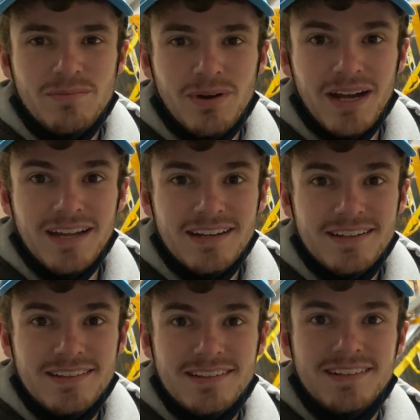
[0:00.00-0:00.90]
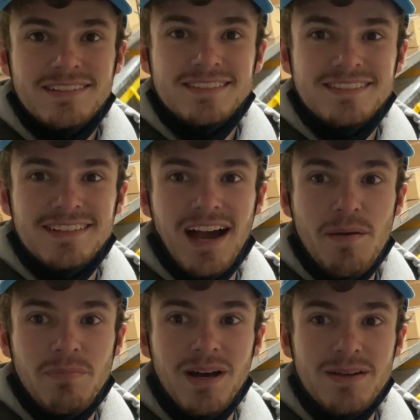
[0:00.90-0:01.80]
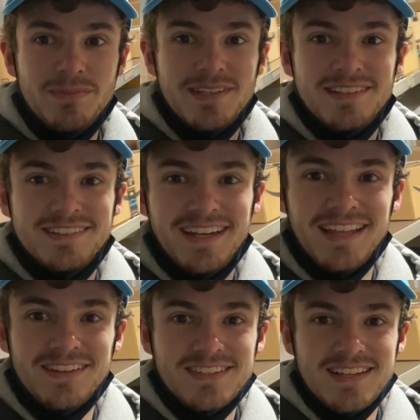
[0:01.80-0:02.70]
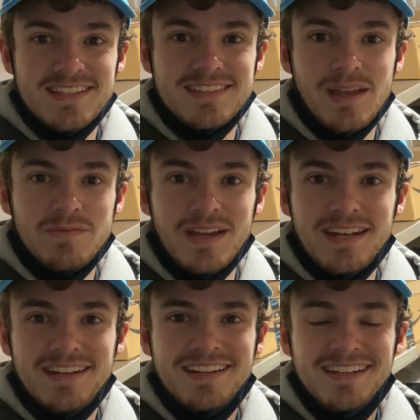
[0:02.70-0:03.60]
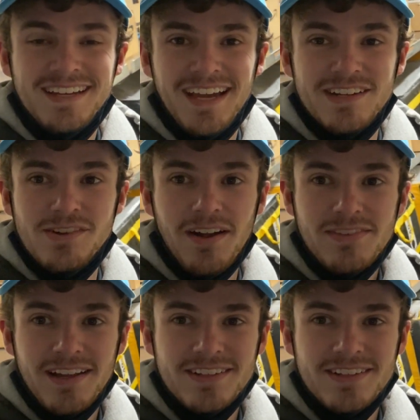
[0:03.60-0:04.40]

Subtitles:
but I'm pumped. It looks like the step van. It drives like a